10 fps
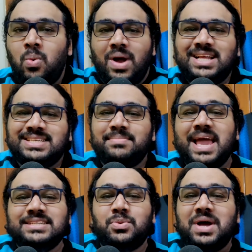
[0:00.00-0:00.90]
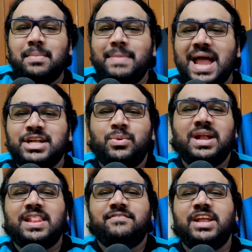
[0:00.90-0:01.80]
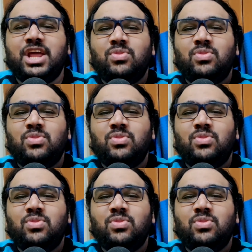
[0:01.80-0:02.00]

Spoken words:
What is up, guys, and welcome back to another video.